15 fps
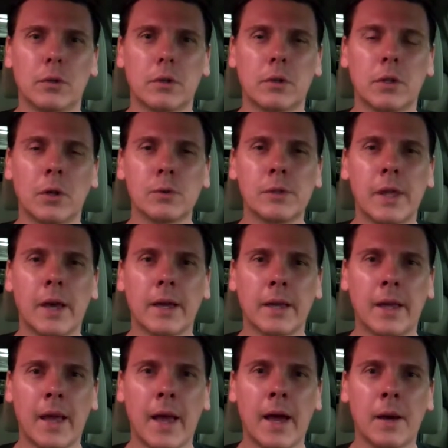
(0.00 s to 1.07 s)
close that
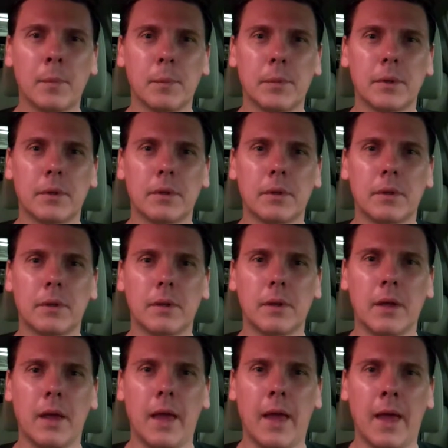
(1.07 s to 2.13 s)
gap
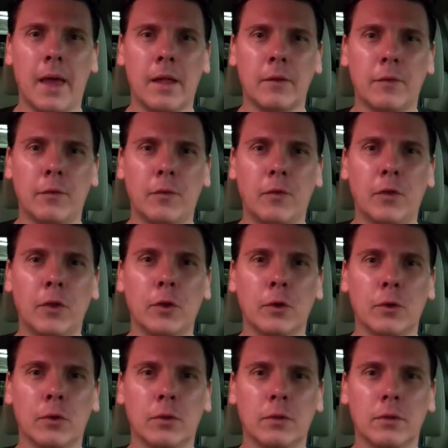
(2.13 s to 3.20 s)
and
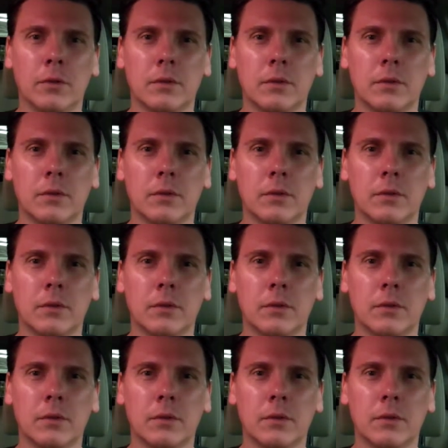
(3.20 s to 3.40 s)
fill